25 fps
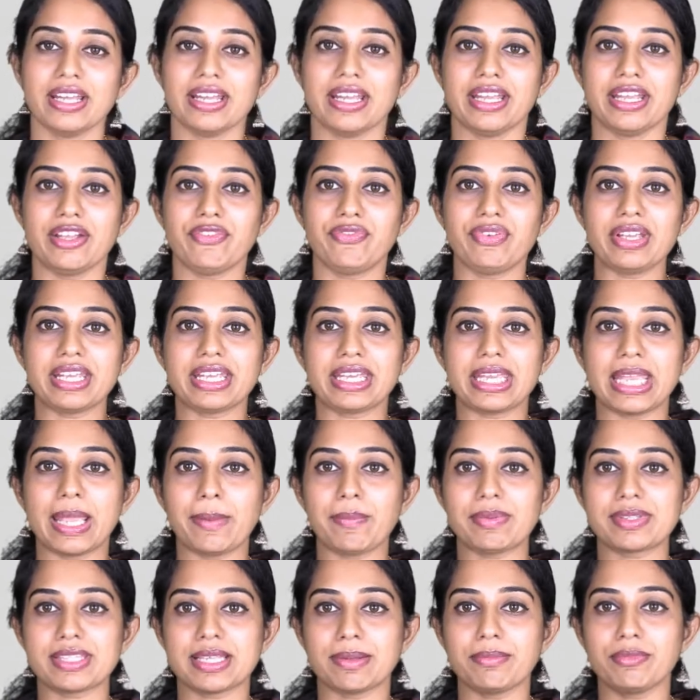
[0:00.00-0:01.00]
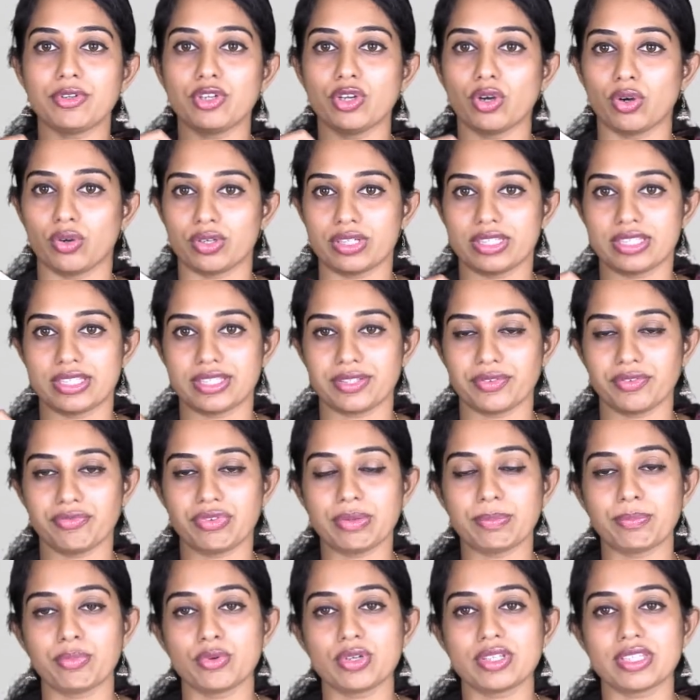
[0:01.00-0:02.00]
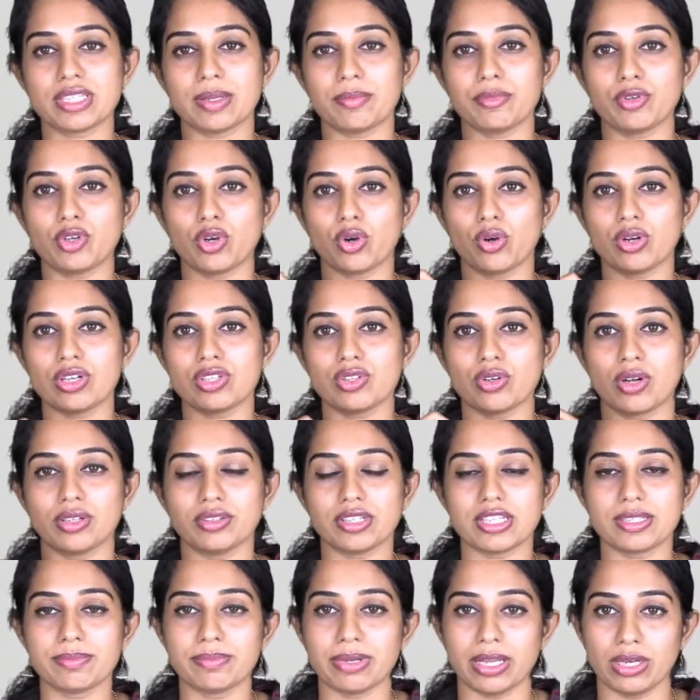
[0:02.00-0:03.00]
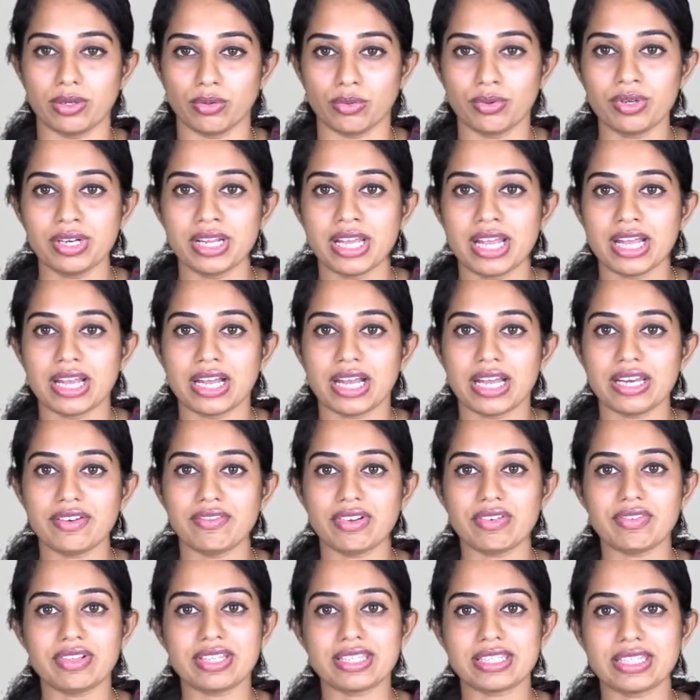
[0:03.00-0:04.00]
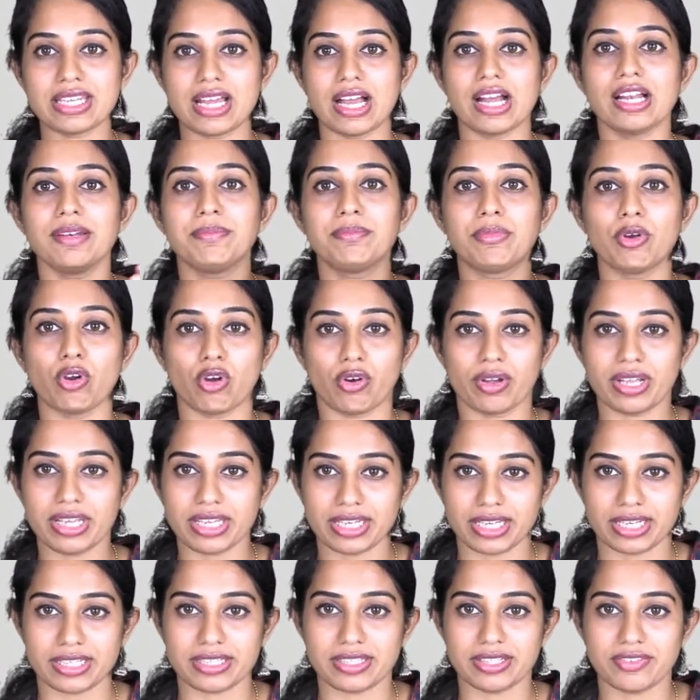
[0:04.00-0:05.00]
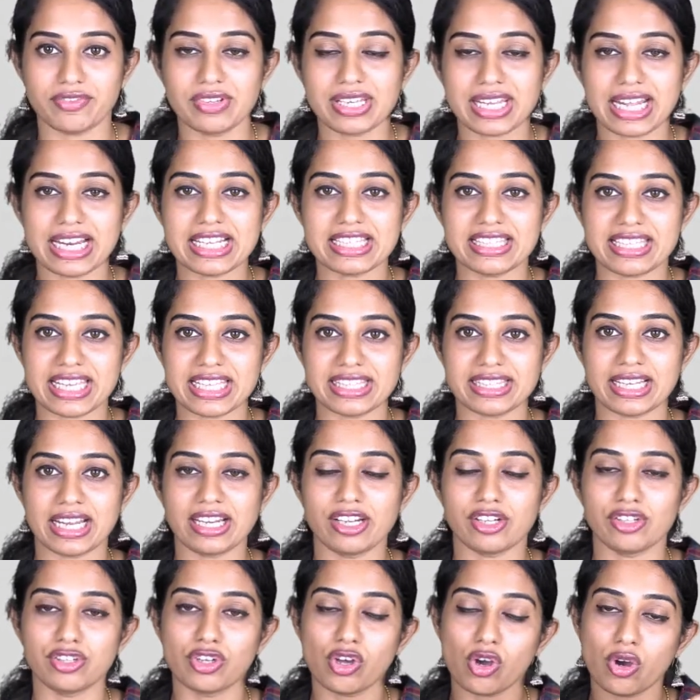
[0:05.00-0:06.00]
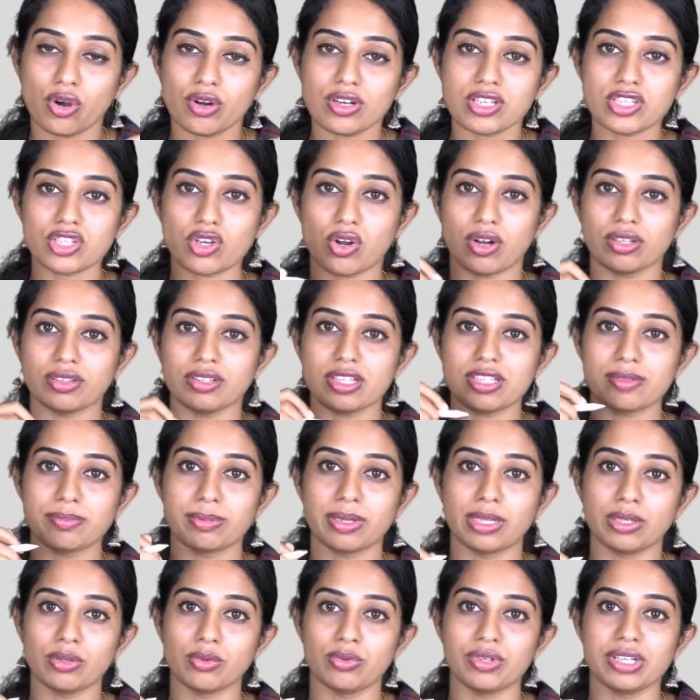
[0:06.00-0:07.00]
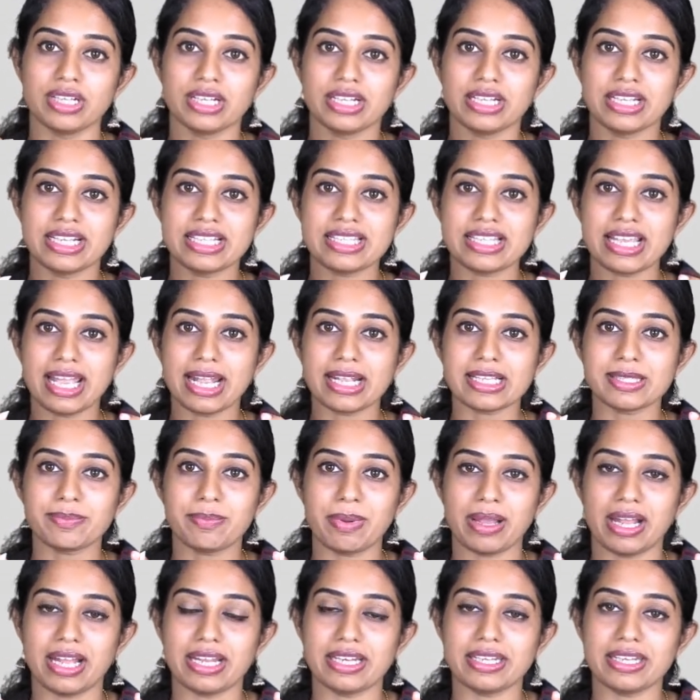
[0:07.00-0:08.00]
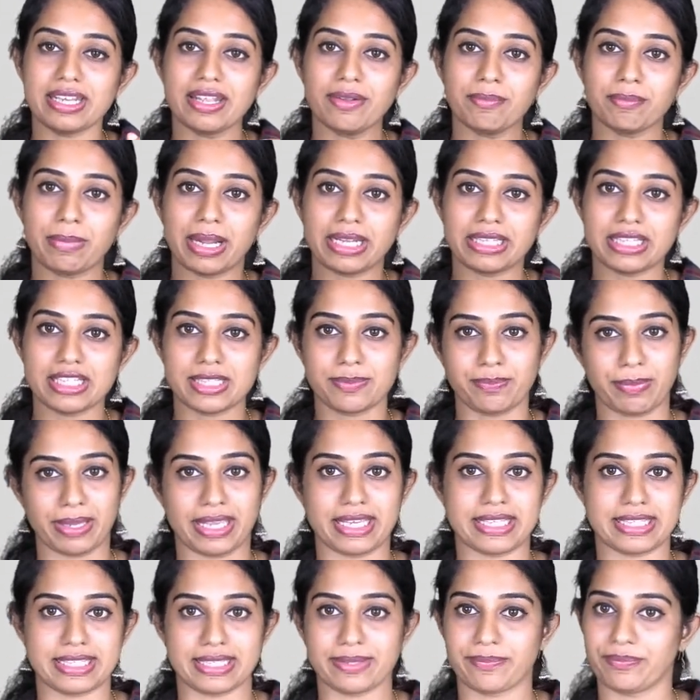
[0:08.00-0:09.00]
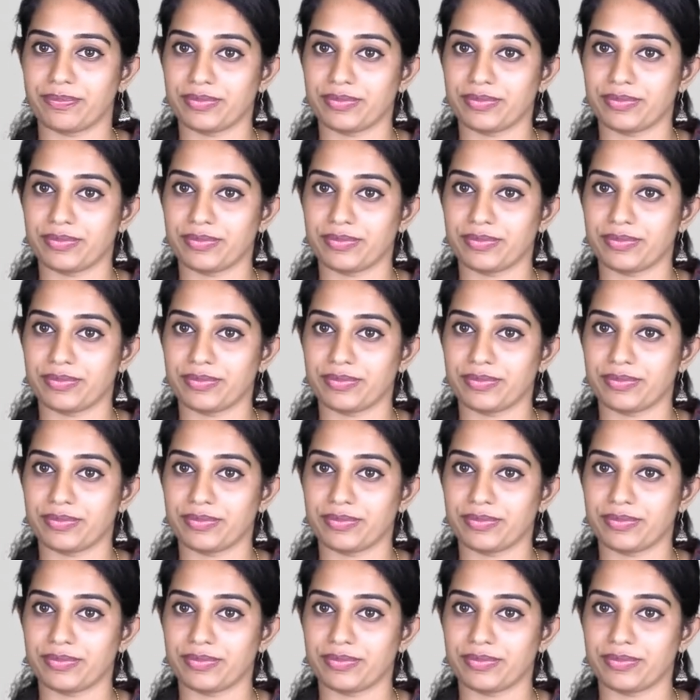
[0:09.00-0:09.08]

If we keep some dots, if we put some dots on this balloon and when we start blowing it, we can see that dots on this balloon is expanding by the space.